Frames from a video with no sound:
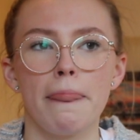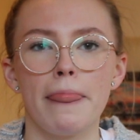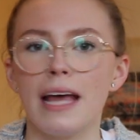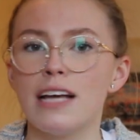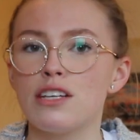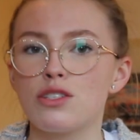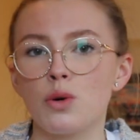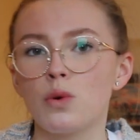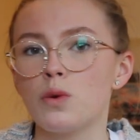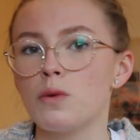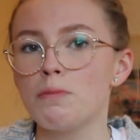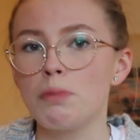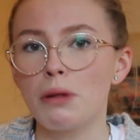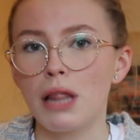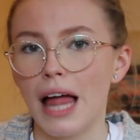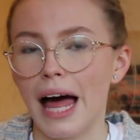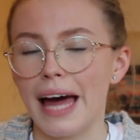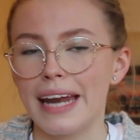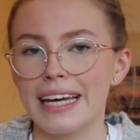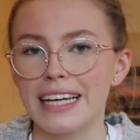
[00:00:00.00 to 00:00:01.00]
its own
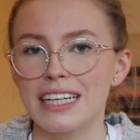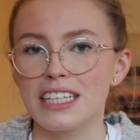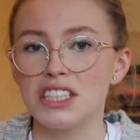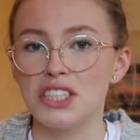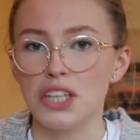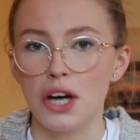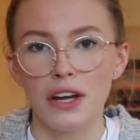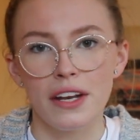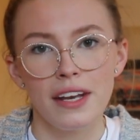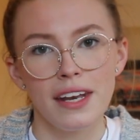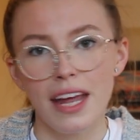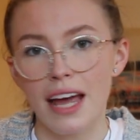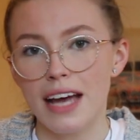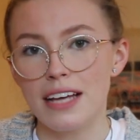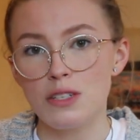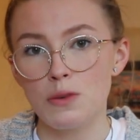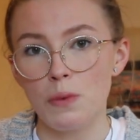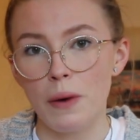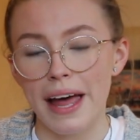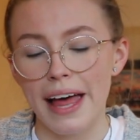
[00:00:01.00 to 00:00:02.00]
planning done
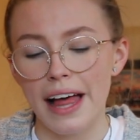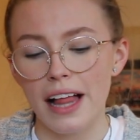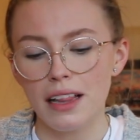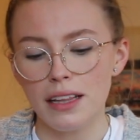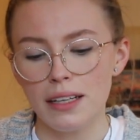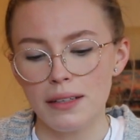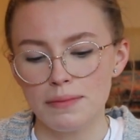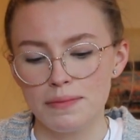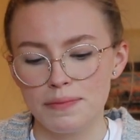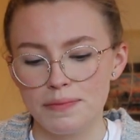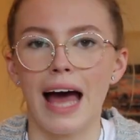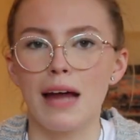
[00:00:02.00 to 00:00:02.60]
as well.